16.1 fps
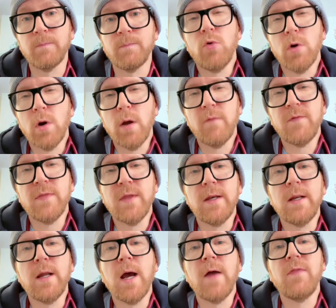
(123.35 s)
More often than
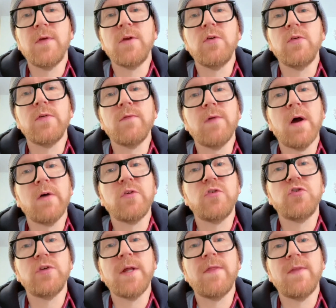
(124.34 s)
not, the use of
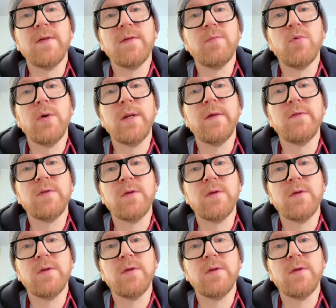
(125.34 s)
oxygen at this point is